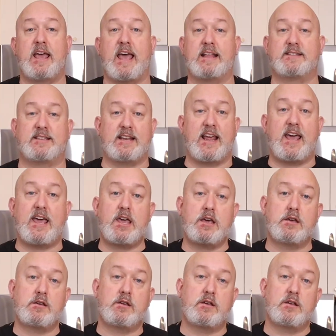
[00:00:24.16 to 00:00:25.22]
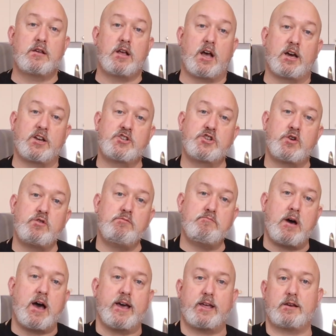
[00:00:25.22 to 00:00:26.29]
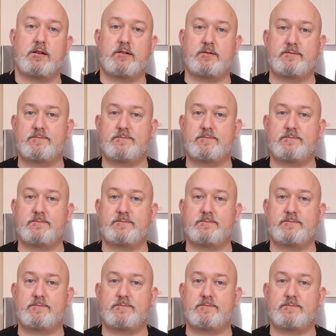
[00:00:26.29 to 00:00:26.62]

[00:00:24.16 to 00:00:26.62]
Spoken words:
and today I'm gonna show you mine.